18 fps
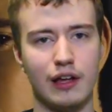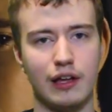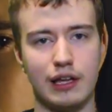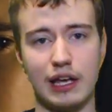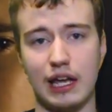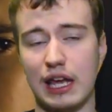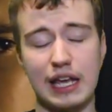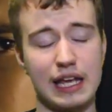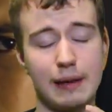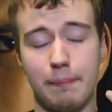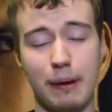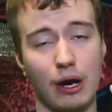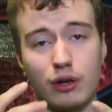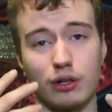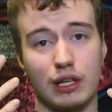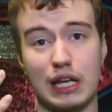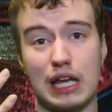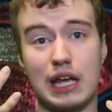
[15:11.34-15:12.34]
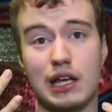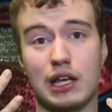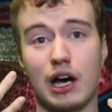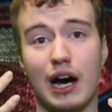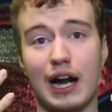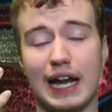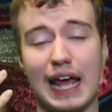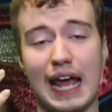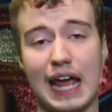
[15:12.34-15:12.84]
he barely
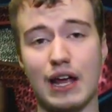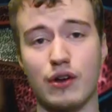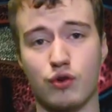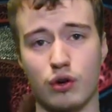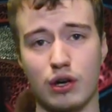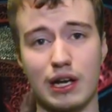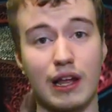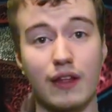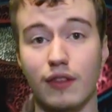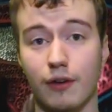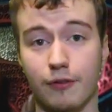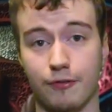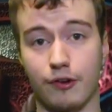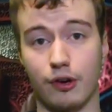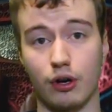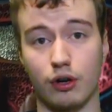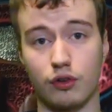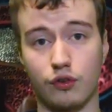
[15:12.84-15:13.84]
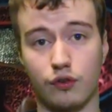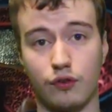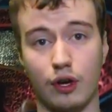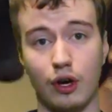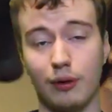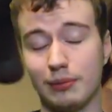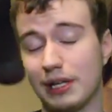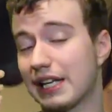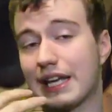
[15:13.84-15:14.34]
got angry in the first
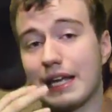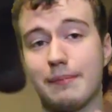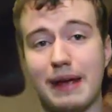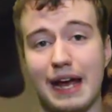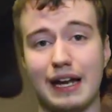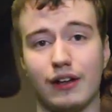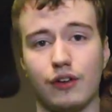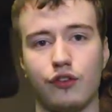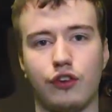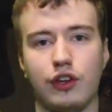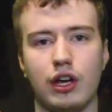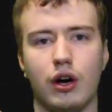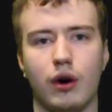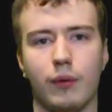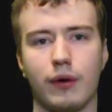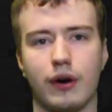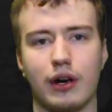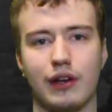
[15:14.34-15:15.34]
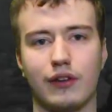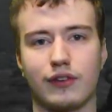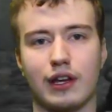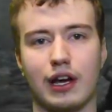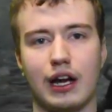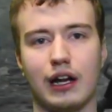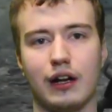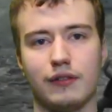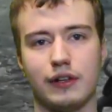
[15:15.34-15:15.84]
film, like in Man of Steel, where he's
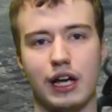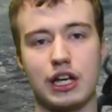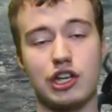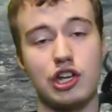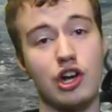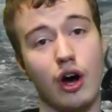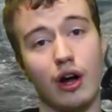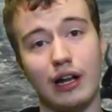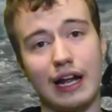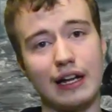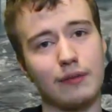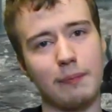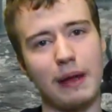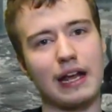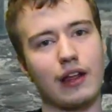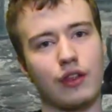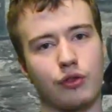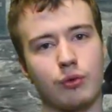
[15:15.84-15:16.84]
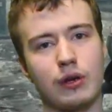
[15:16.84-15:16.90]
kind of like, you know, let's make it